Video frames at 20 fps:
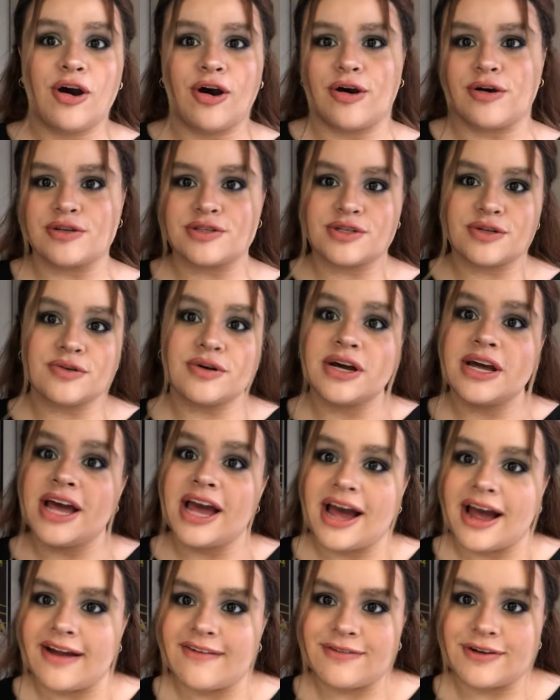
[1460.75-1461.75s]
Also,
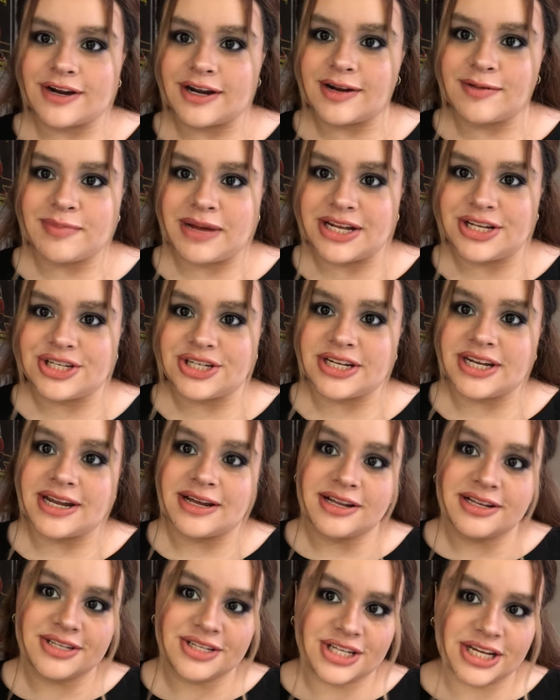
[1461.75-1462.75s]
I forgot to mention,
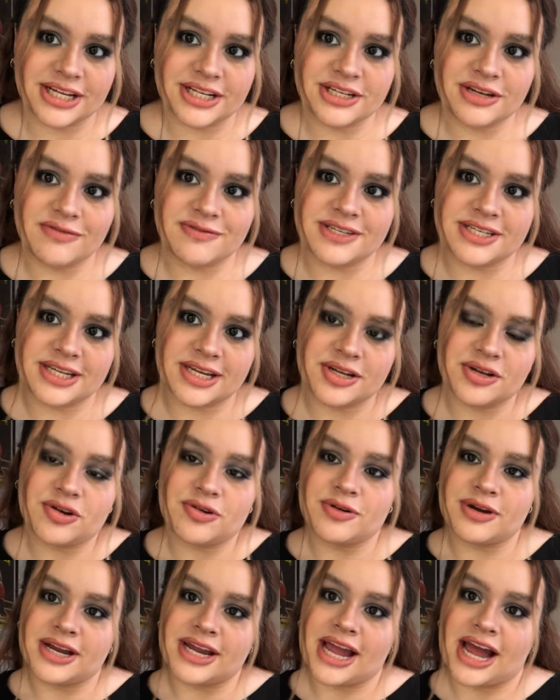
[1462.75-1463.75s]
change of
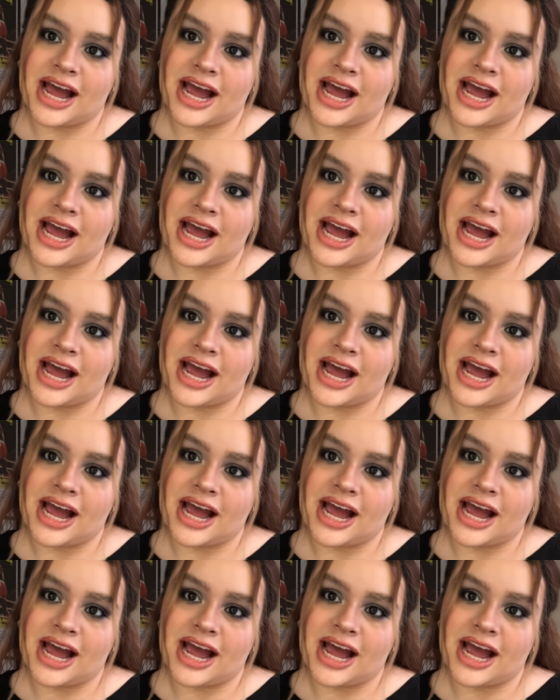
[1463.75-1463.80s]
scenery.